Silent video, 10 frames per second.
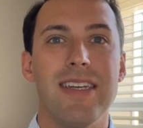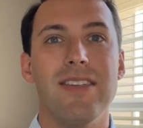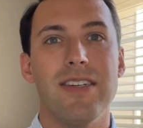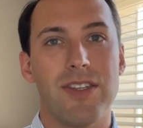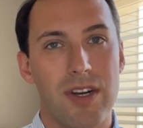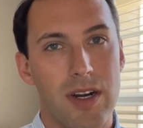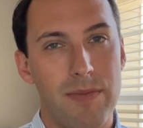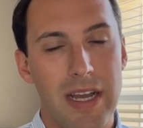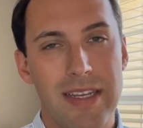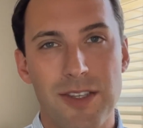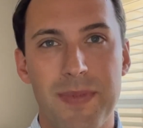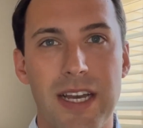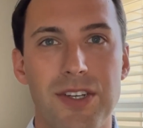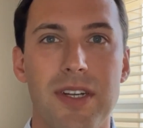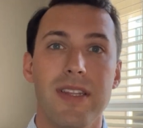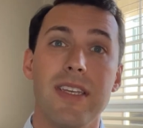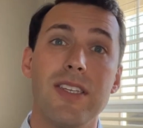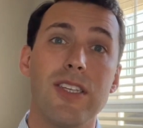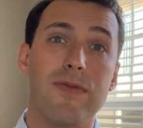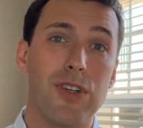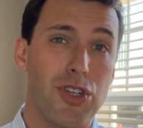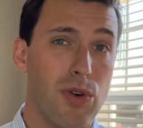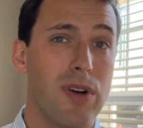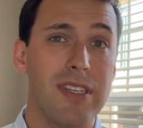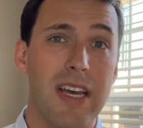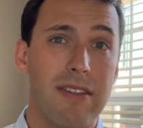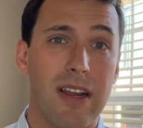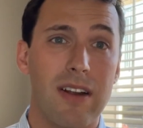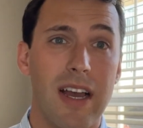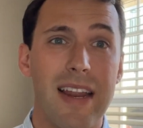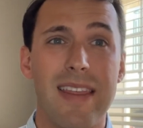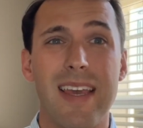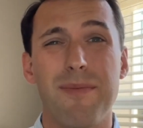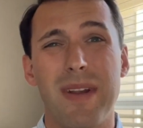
is the termite inspection. This is for sure a South Carolina thing,